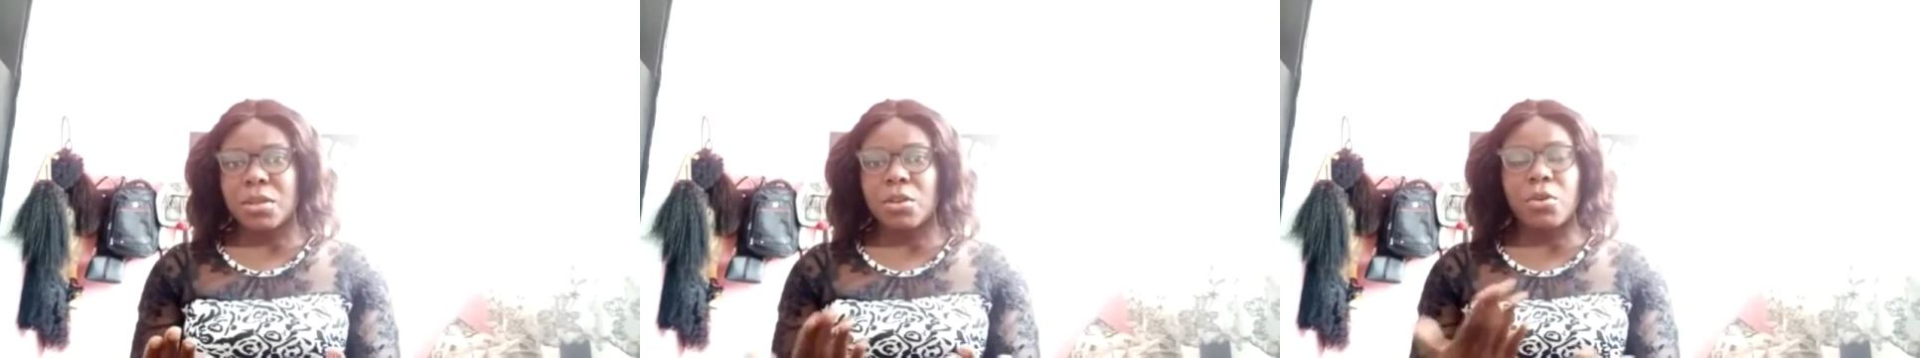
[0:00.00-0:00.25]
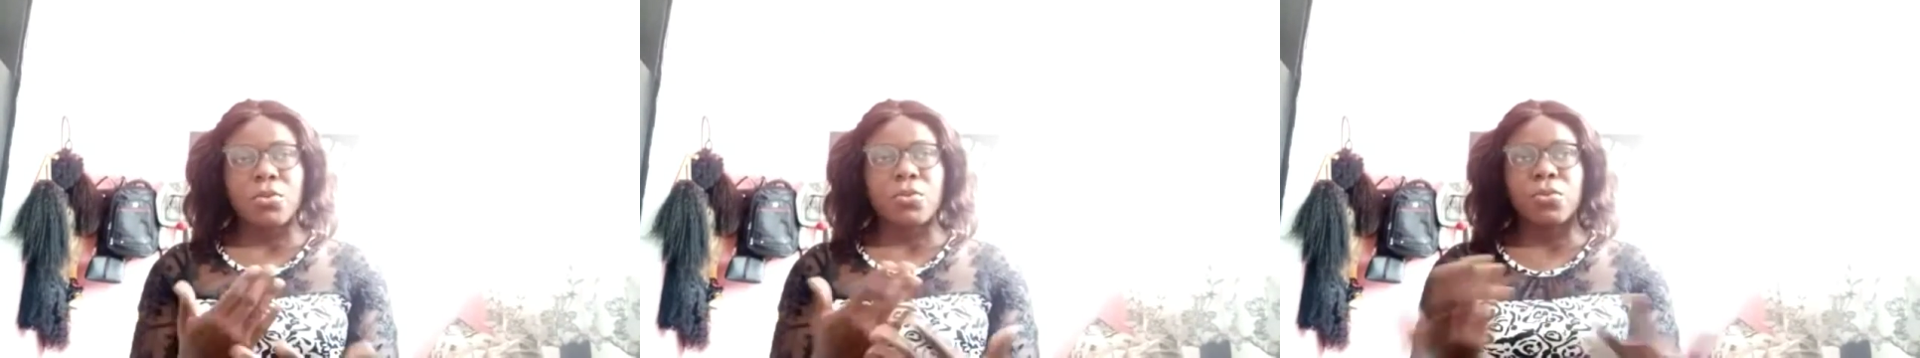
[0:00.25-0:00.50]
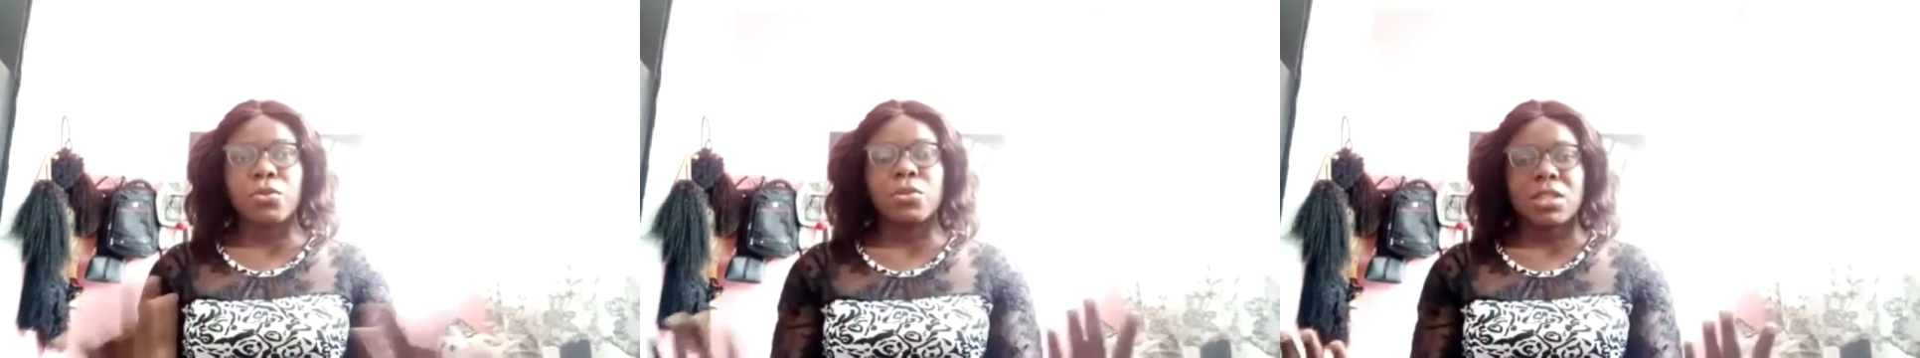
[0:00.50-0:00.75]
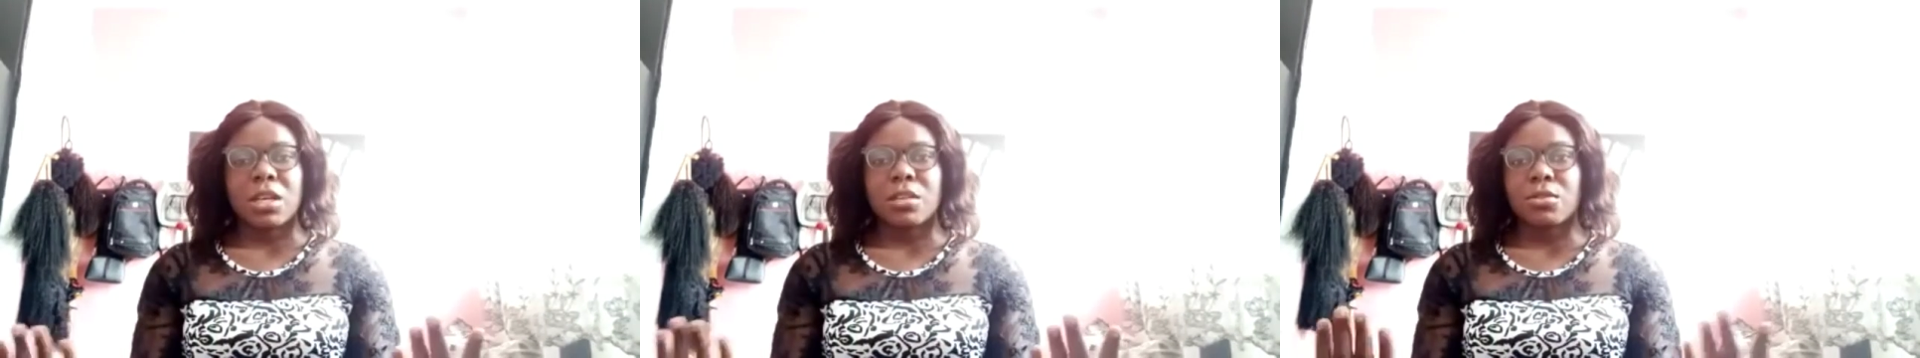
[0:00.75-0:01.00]
your own flow
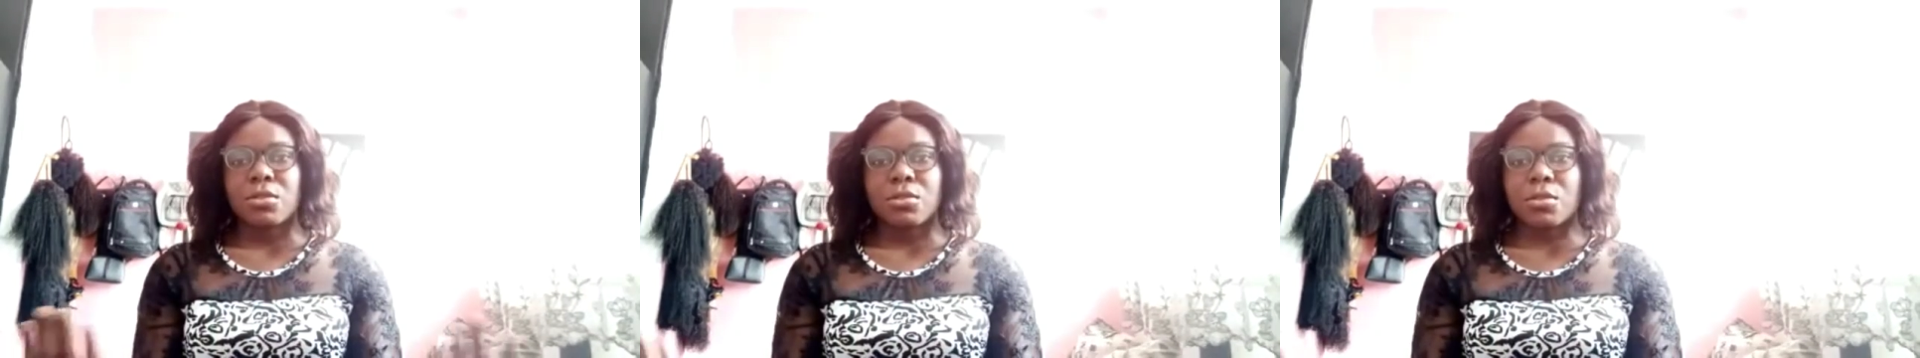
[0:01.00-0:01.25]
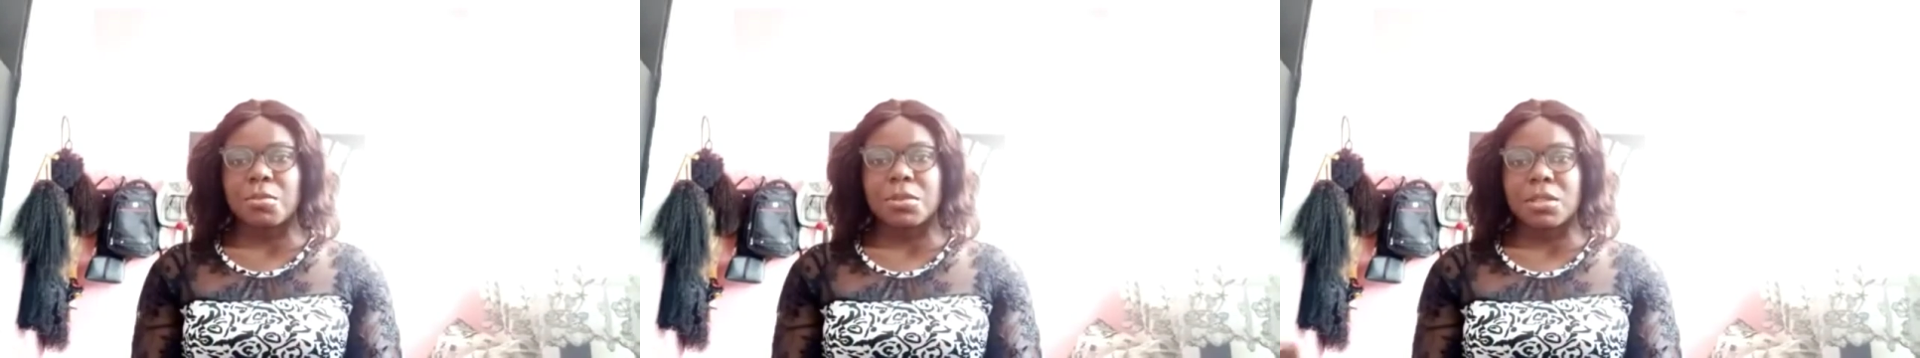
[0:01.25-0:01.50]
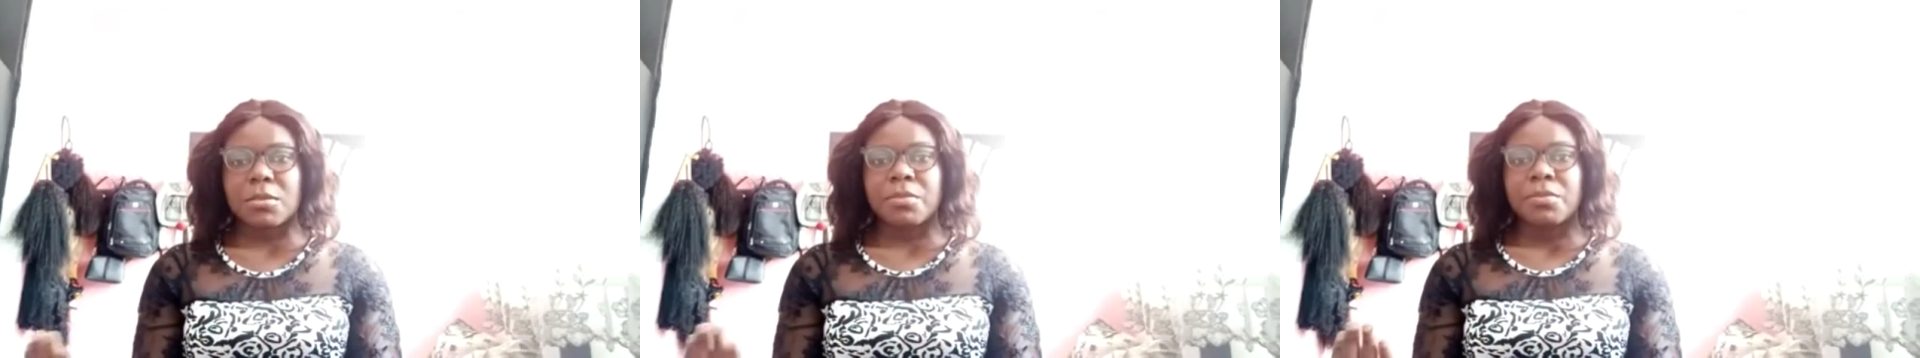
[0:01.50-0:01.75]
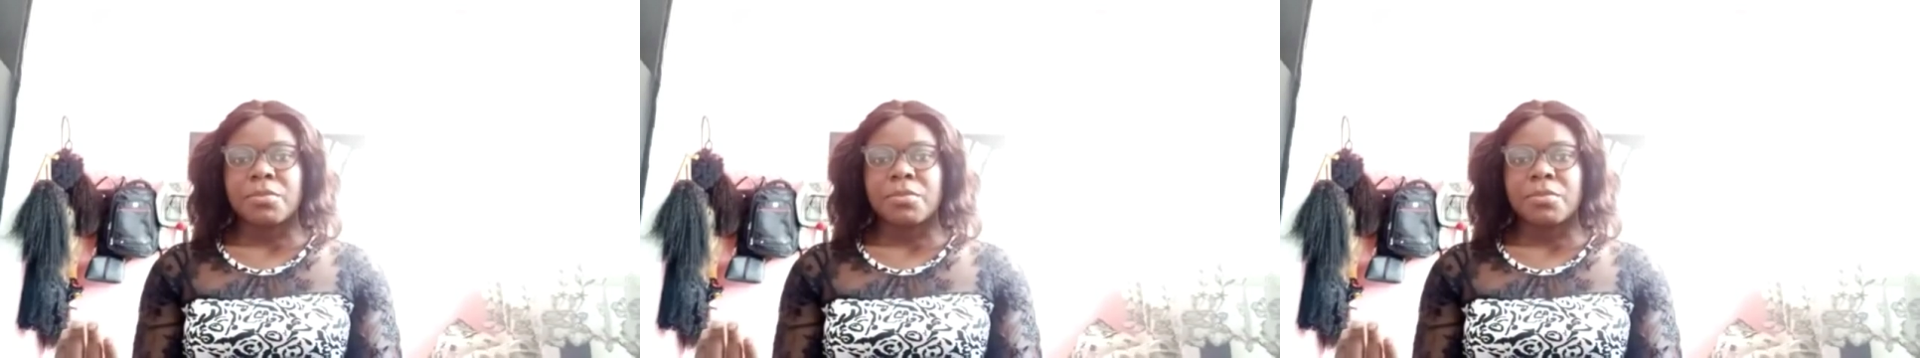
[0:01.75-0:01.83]
chart or something,